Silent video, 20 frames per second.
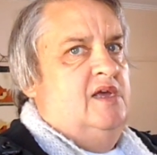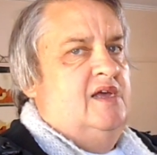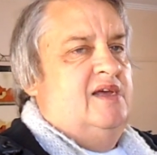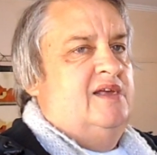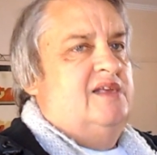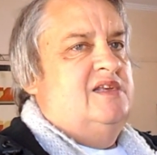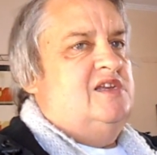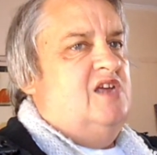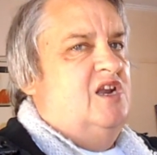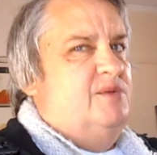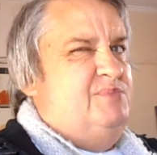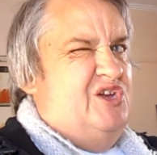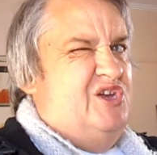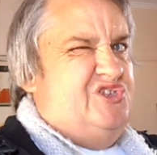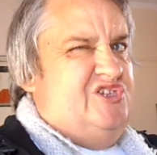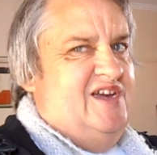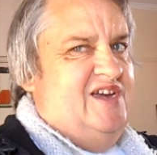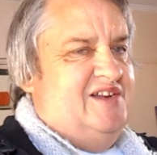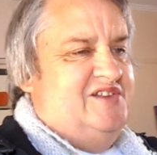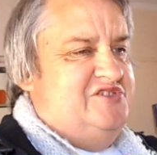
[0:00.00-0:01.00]
It's going to be a
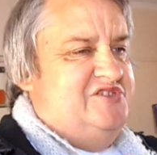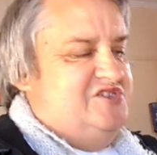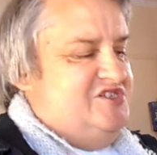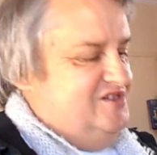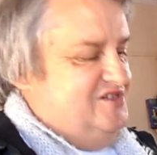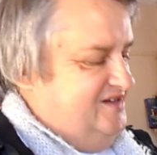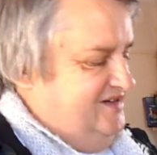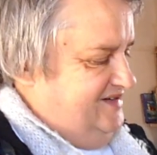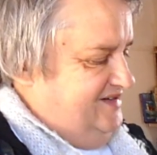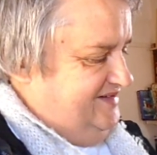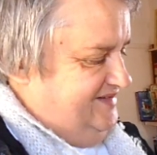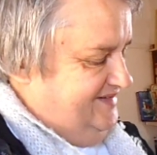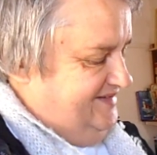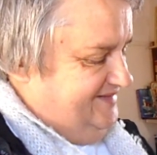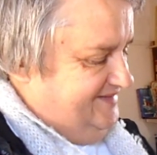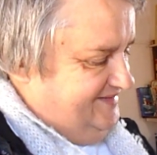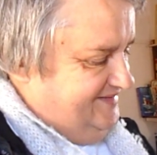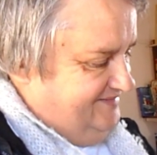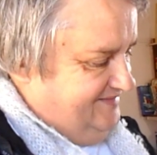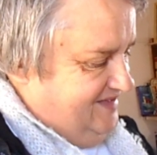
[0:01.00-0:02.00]
challenge.
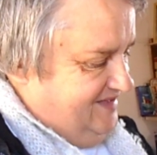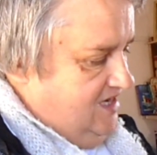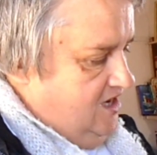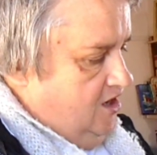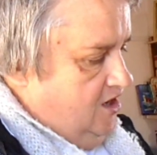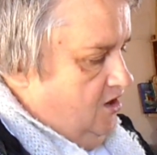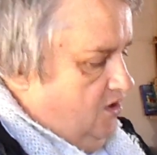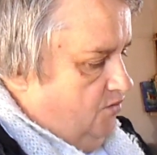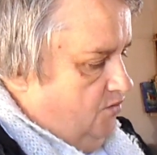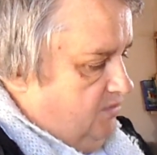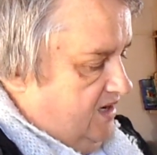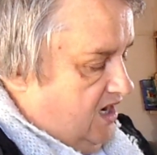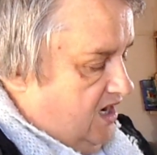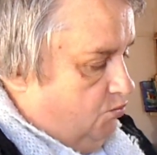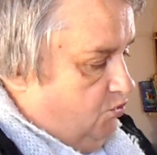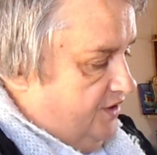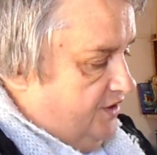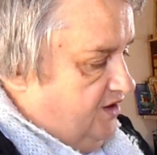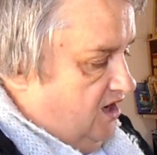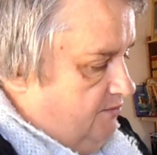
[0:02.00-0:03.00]
Now
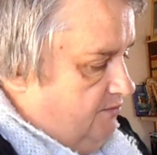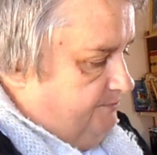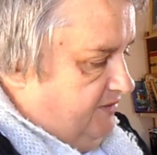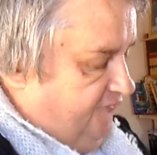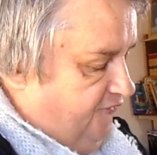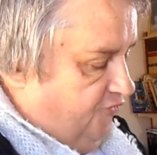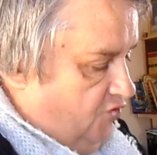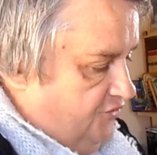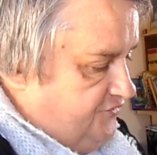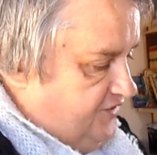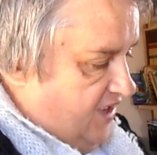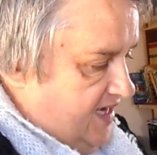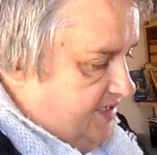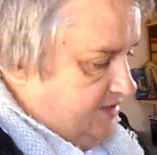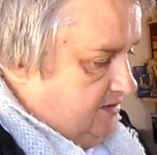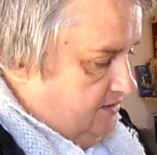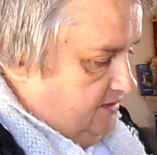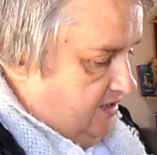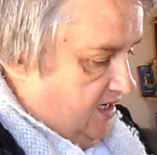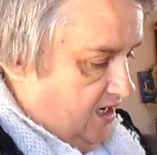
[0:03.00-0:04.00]
what I, before that,
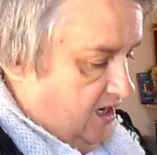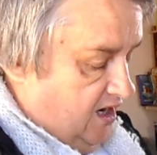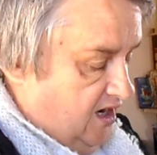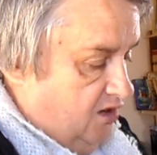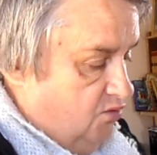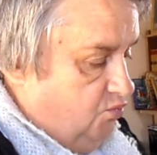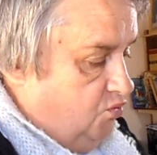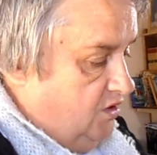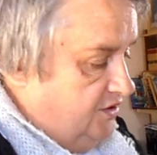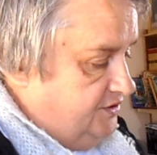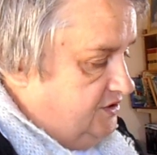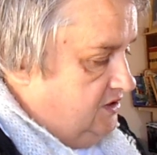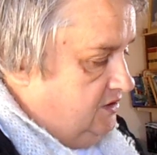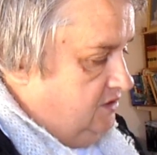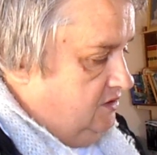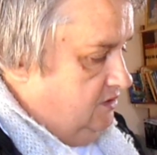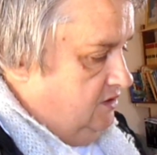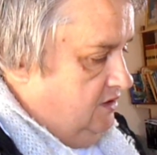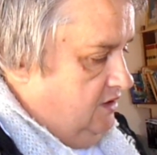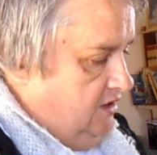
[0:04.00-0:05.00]
now I want
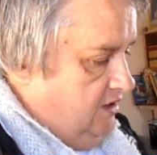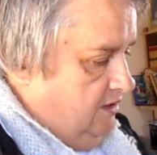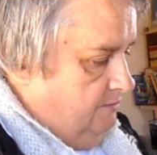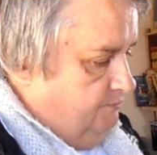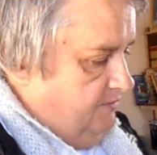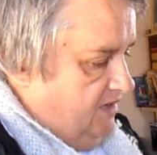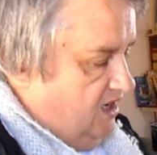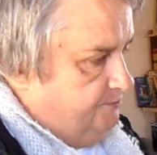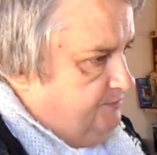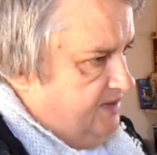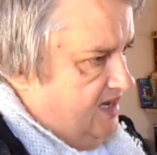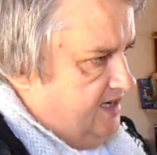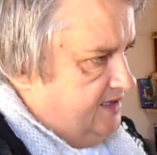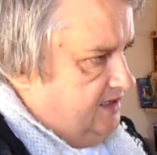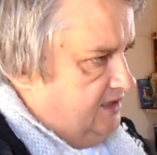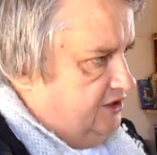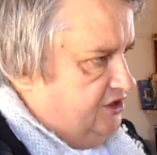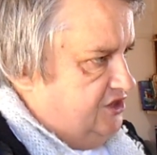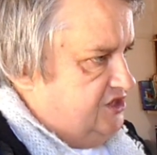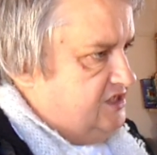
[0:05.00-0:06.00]
about
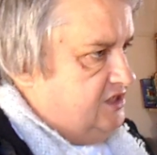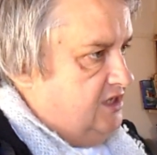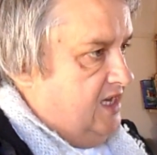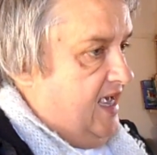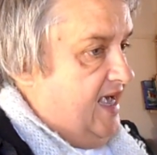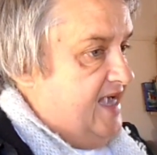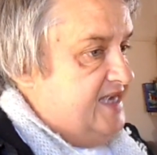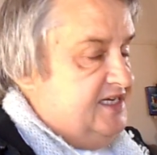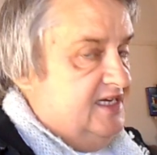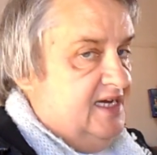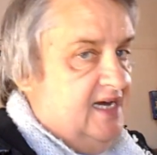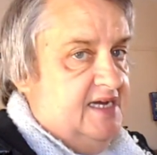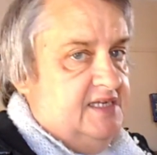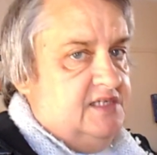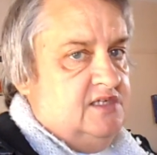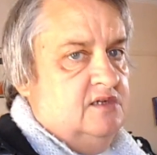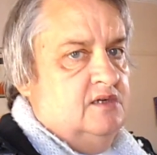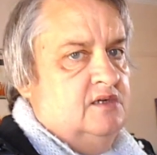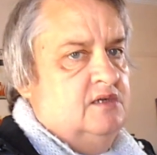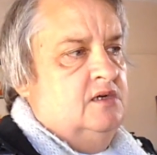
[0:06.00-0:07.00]
this
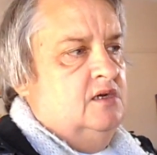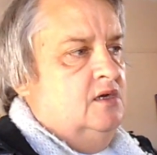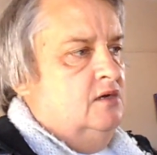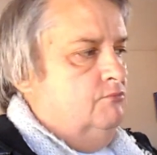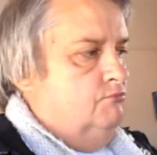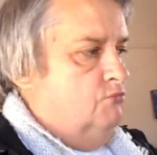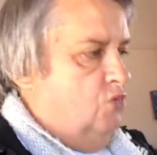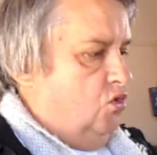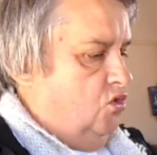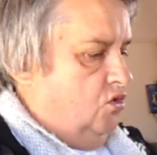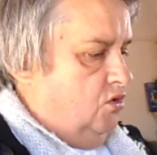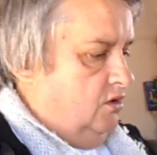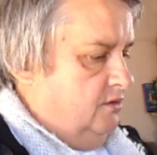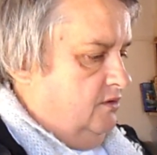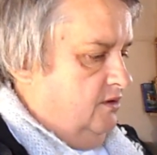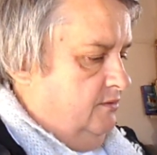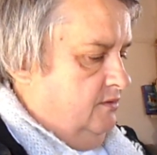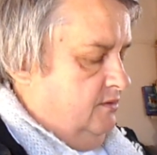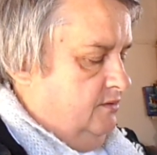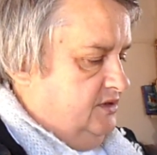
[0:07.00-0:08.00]
88 more
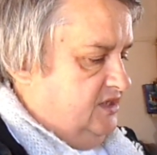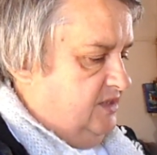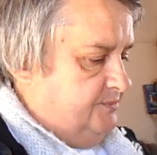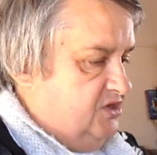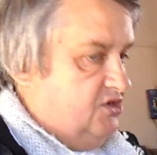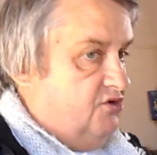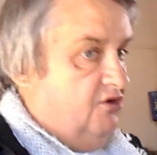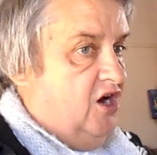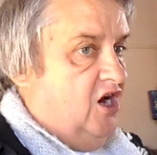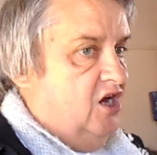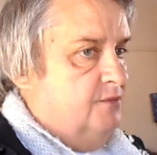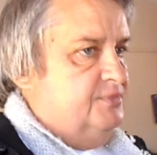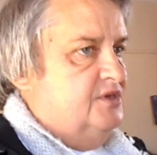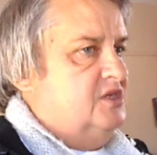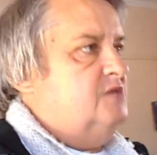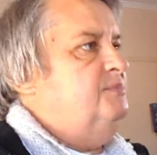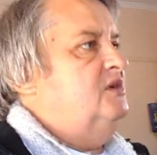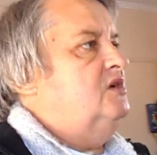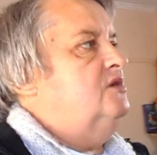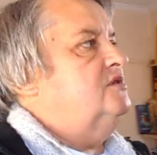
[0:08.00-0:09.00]

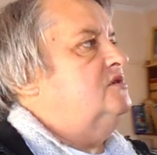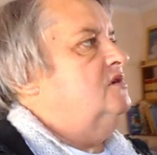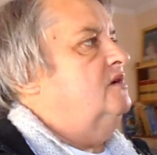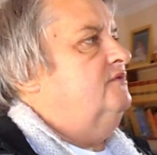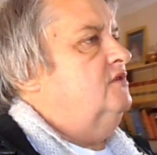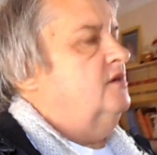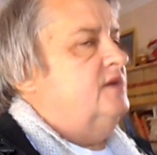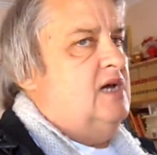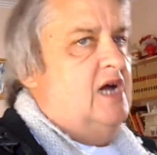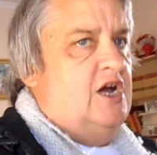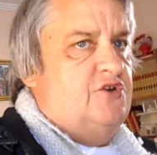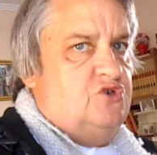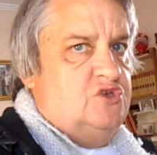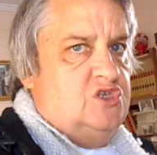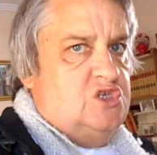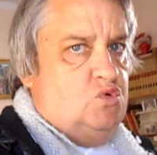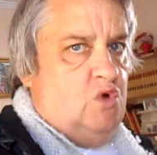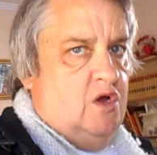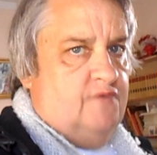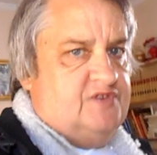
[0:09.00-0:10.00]
subscribers, because I've got
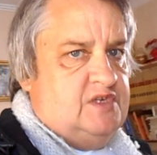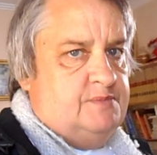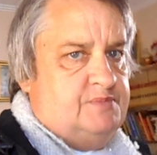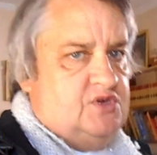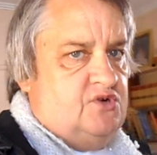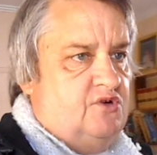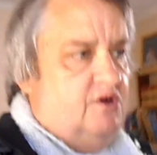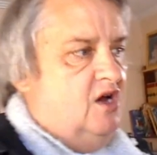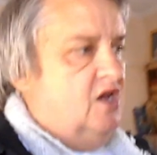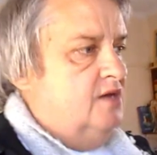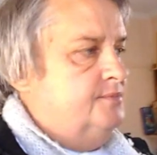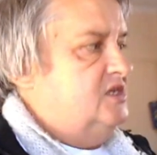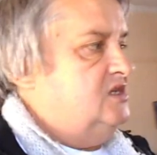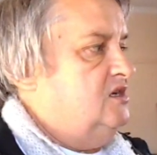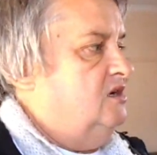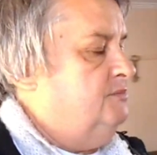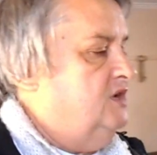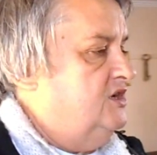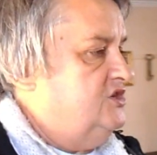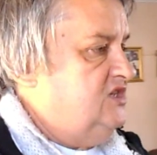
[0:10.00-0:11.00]
112 subscribers
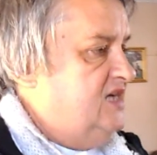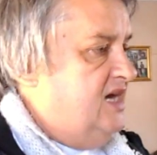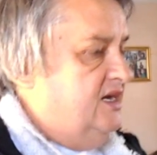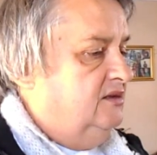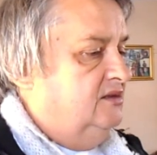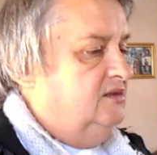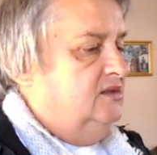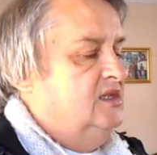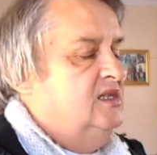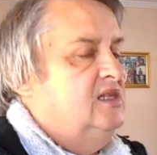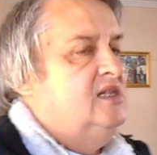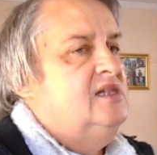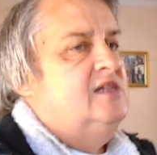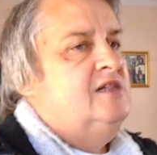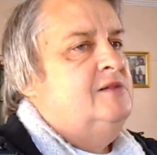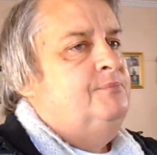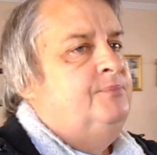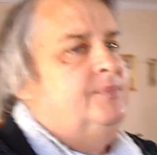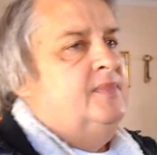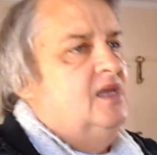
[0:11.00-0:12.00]
on my channel.
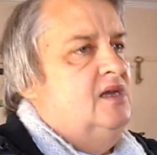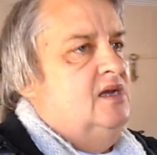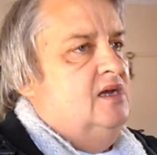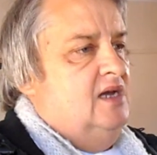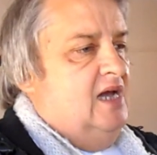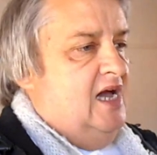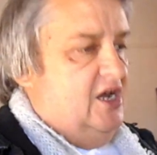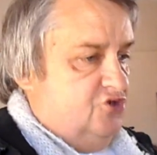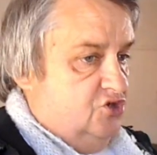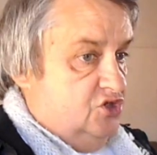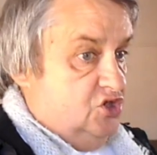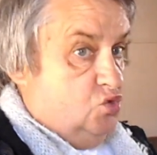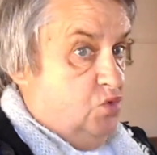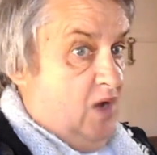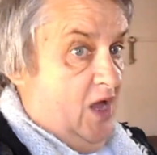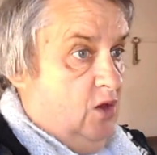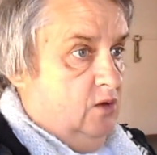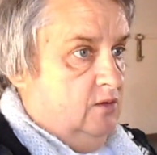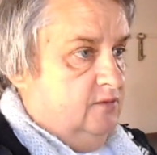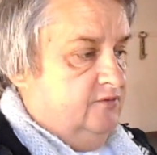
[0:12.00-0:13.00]
112.